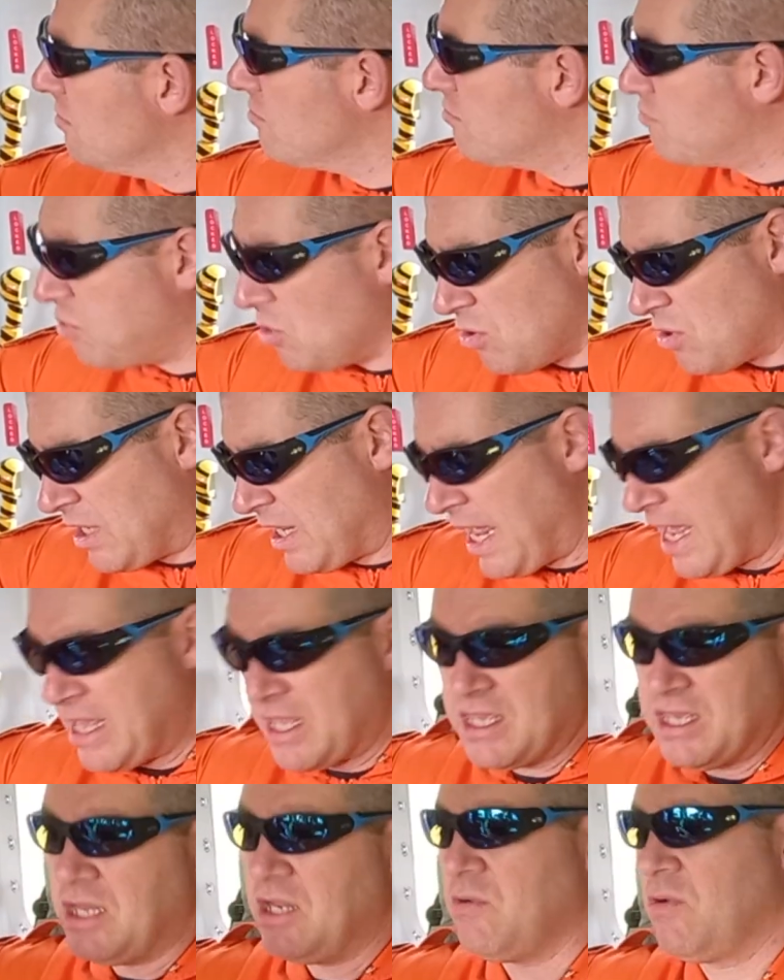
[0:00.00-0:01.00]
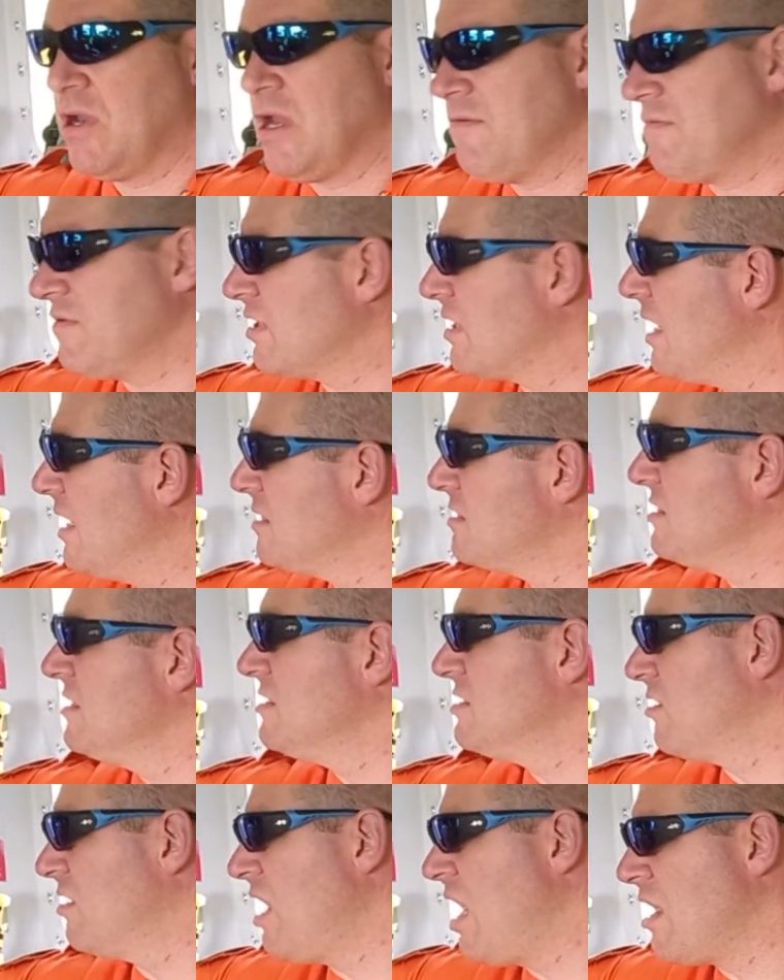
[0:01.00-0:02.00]
broken ankle, whatever the case is.
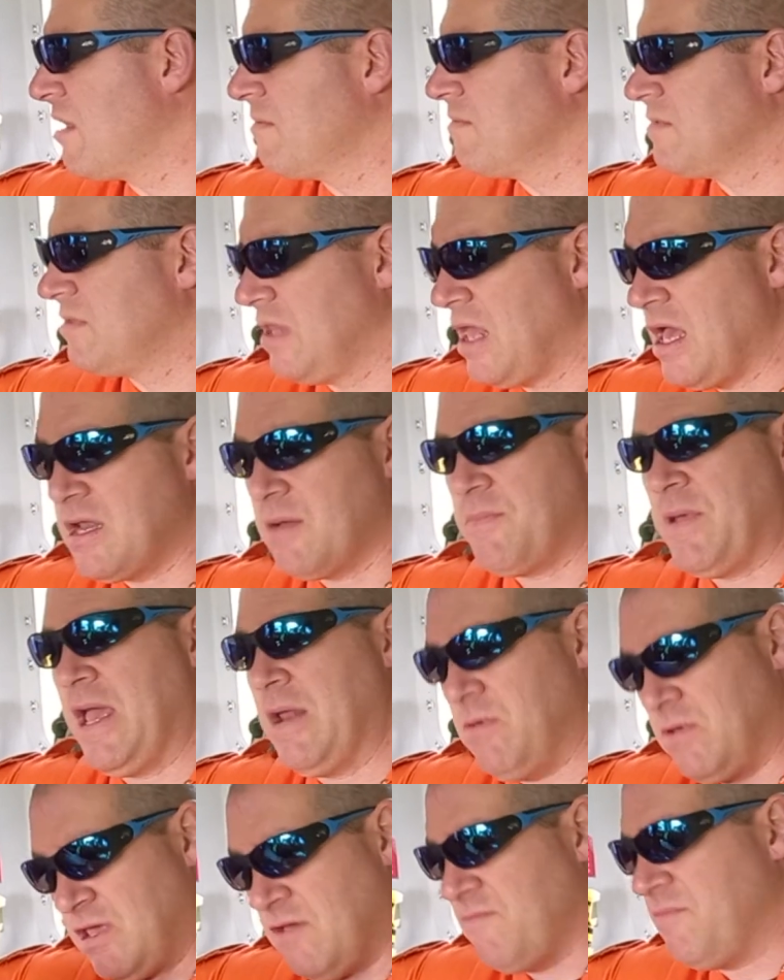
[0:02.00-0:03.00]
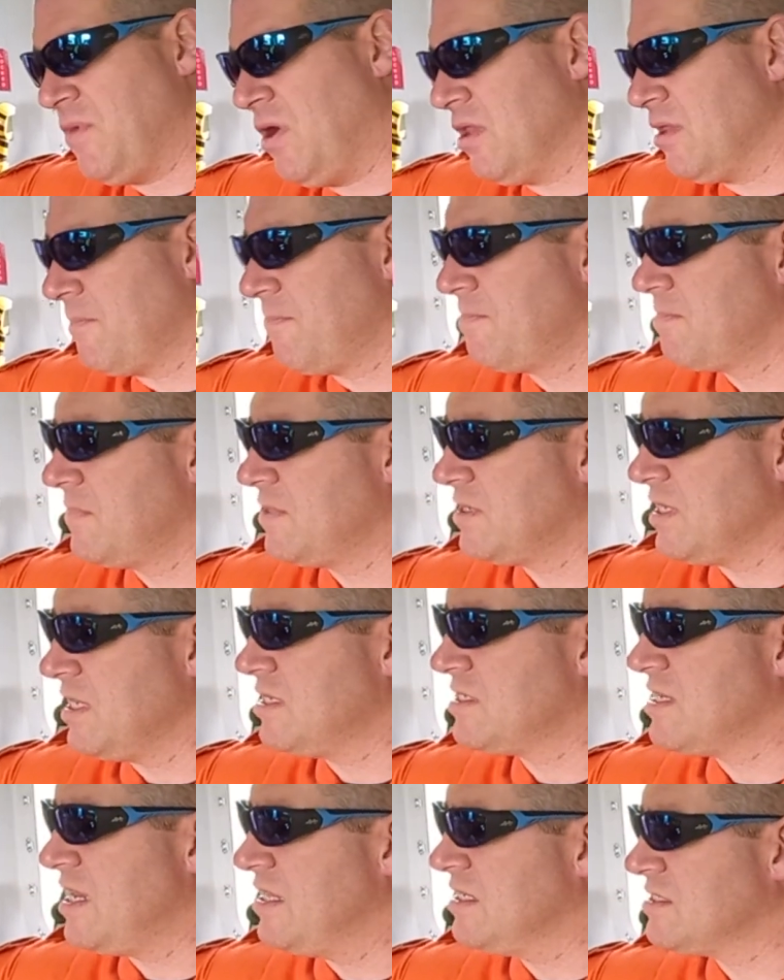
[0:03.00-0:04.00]
They're in a lot of pain. We give them all the
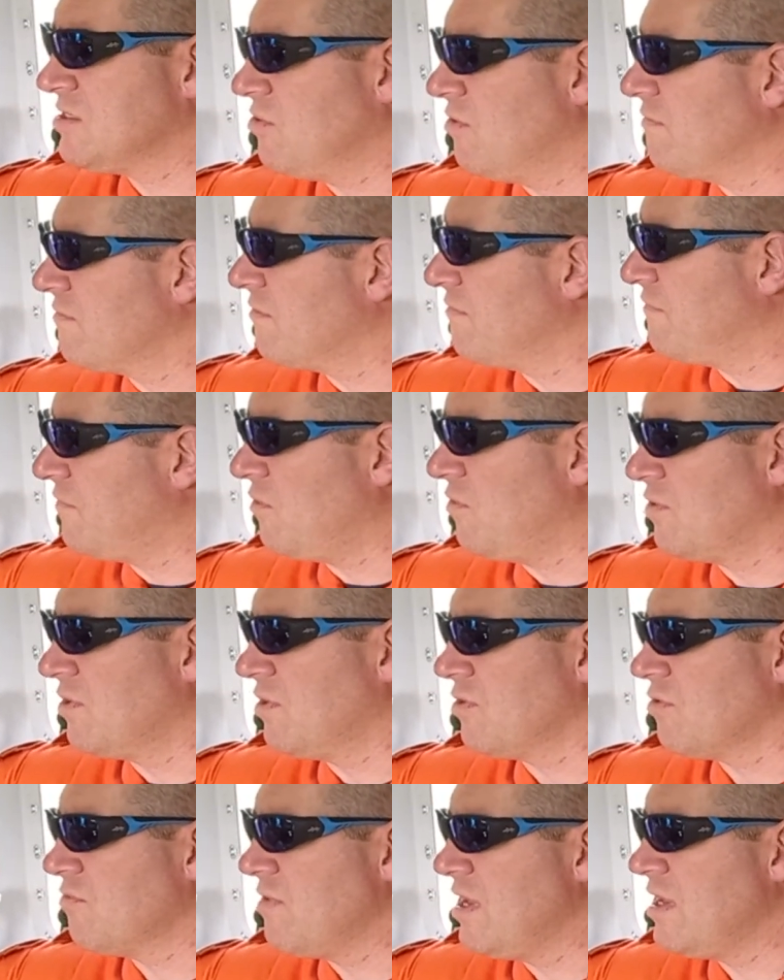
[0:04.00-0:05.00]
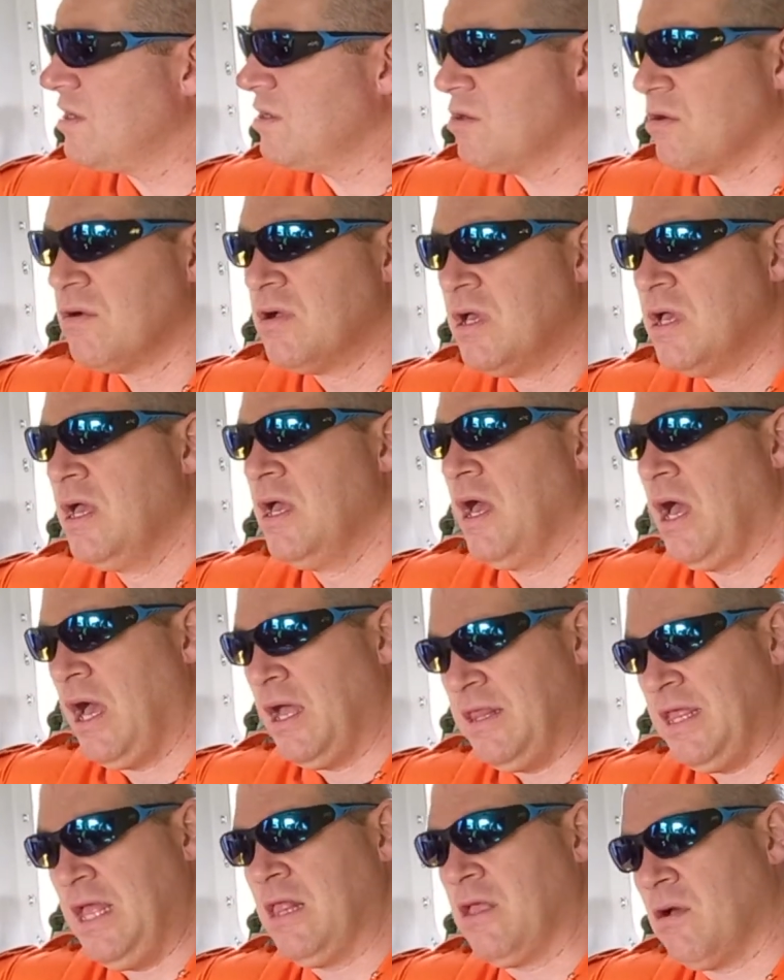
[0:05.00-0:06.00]
details over the phone or the radio, and
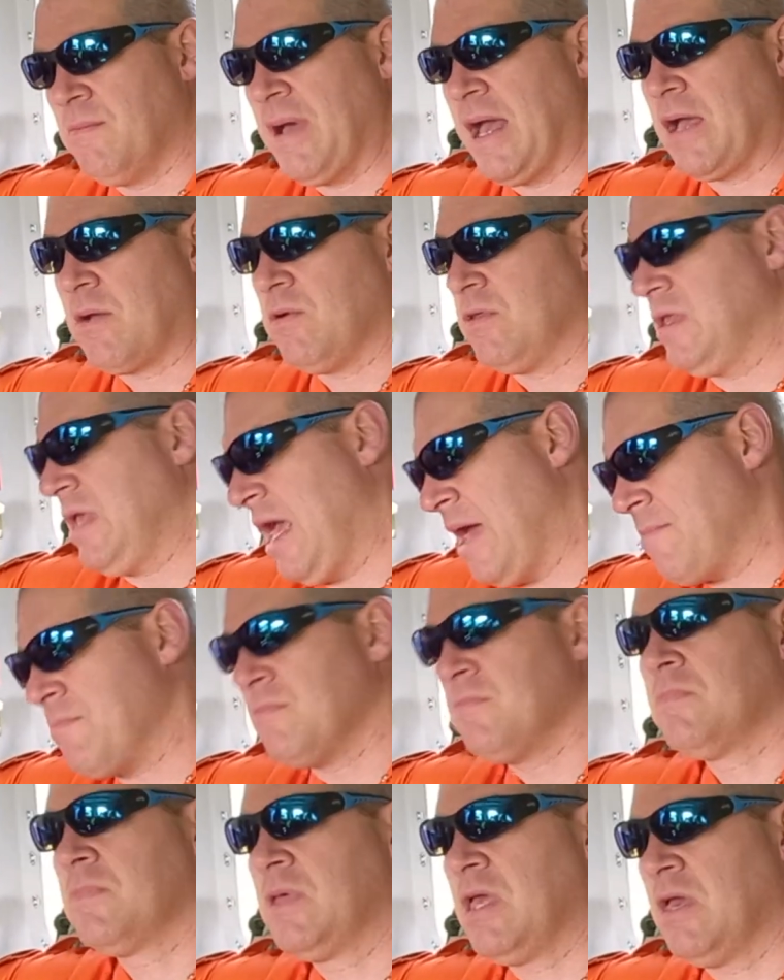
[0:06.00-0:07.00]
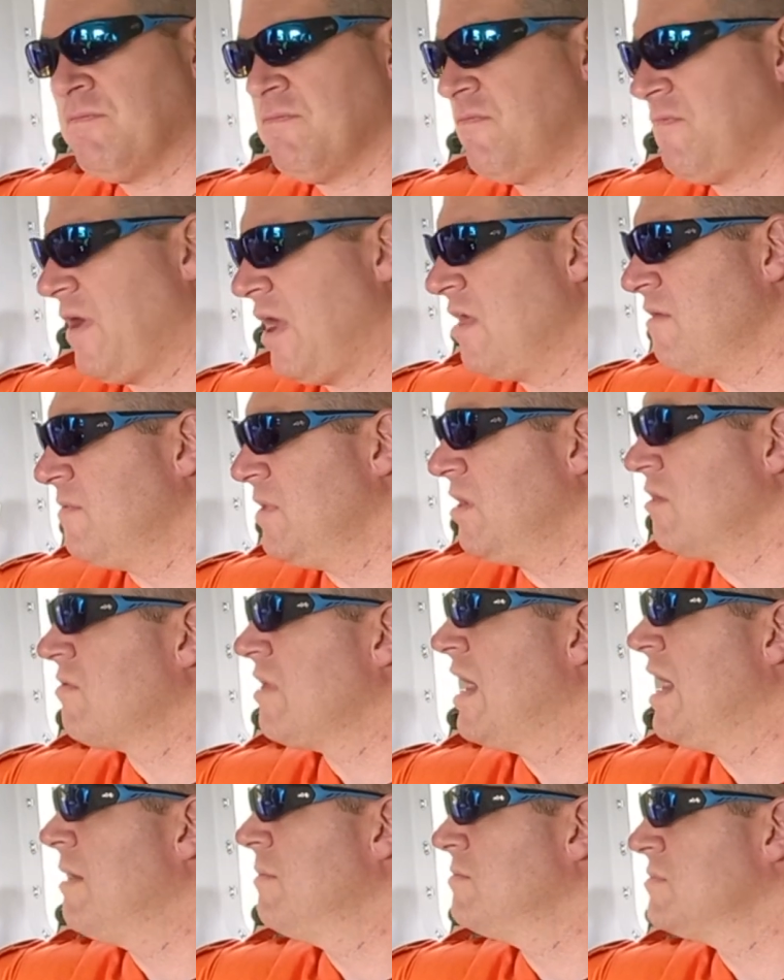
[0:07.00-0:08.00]
they'll come back with, give them 5
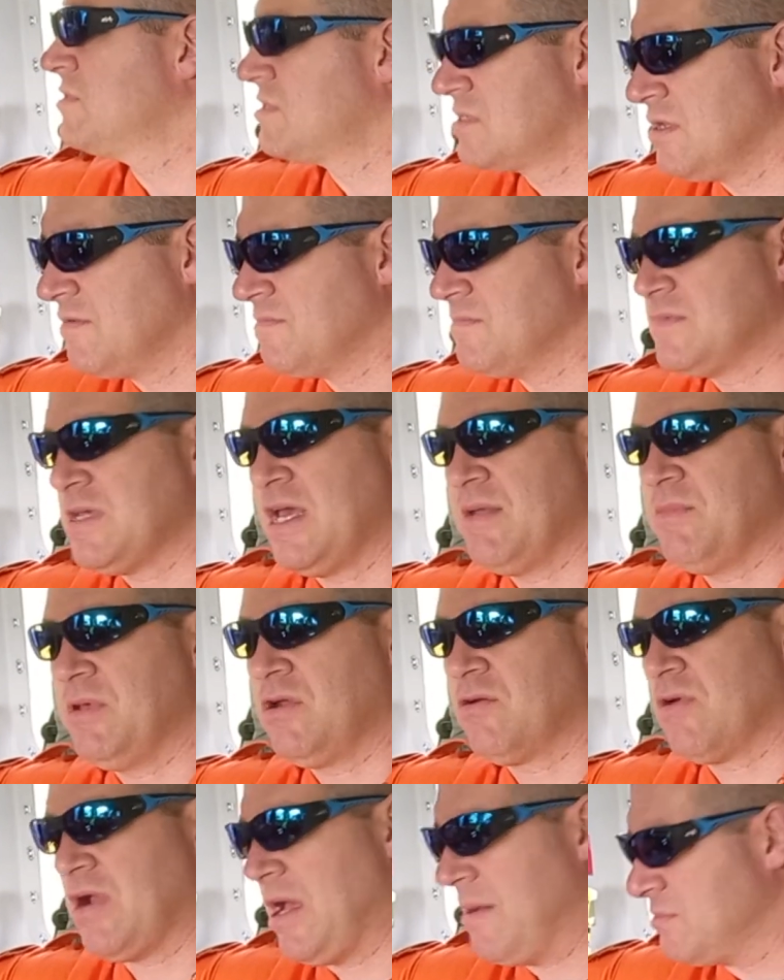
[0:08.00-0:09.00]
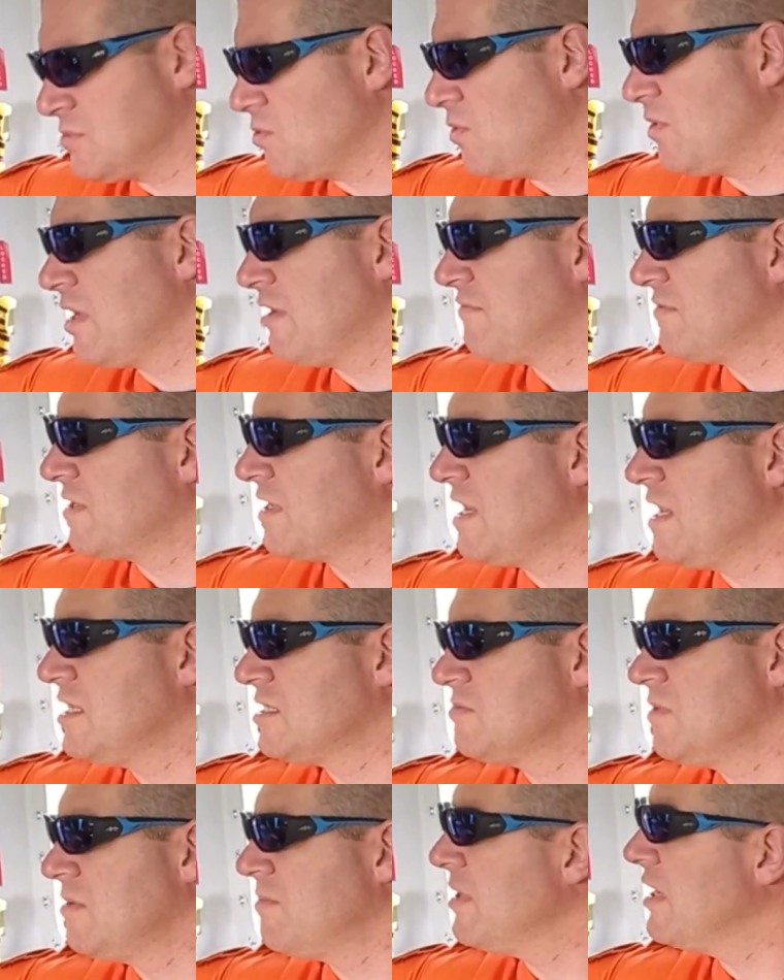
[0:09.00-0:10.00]
milligrams, give them 10 milligrams, whatever the case
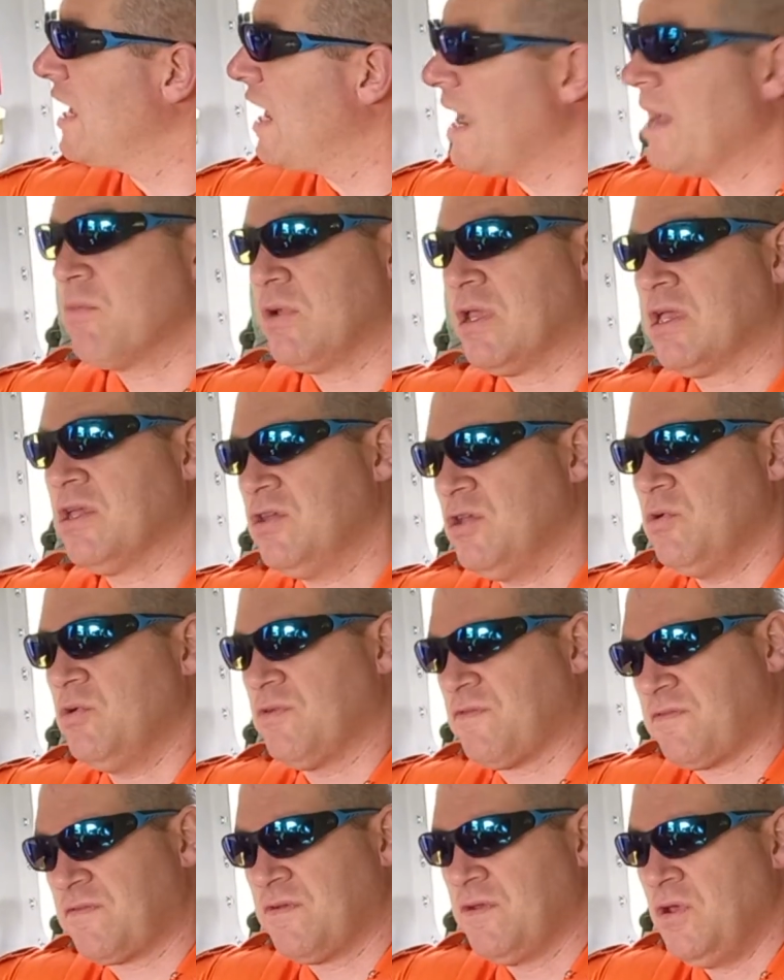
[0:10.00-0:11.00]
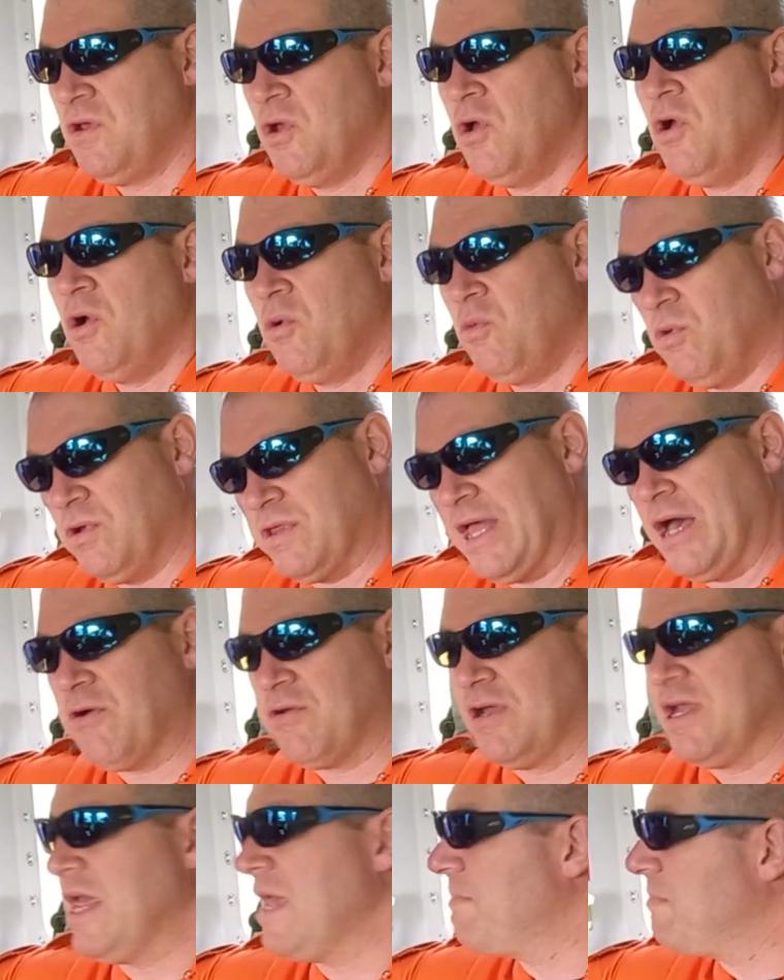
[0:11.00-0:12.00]
may be, and we can do it without
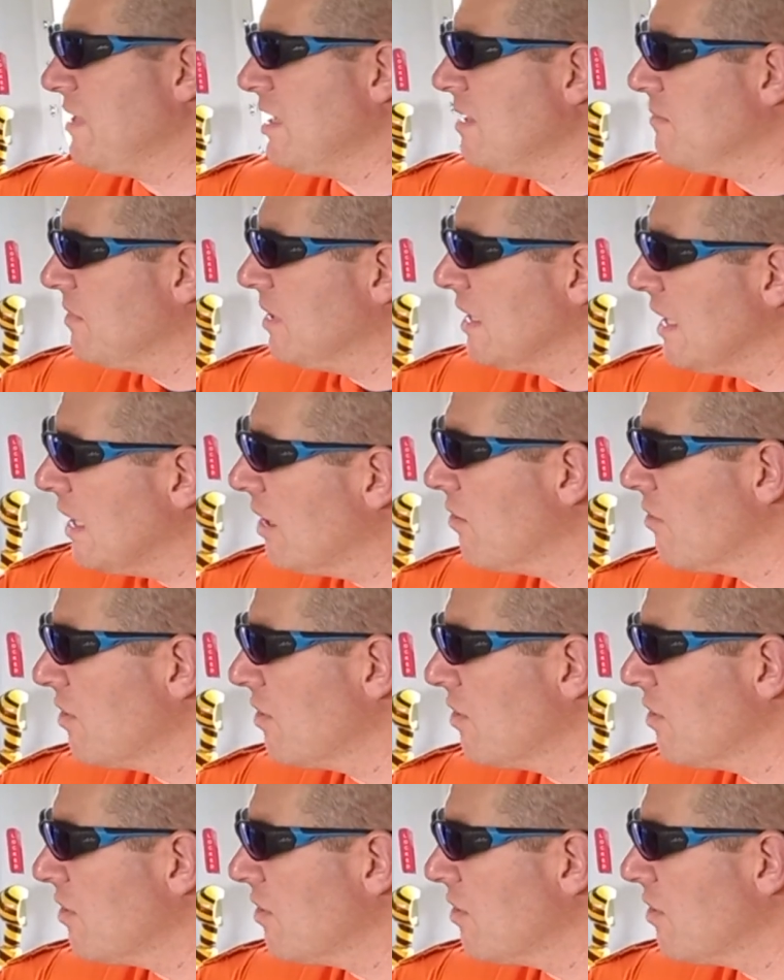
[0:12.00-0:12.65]
an AP being here,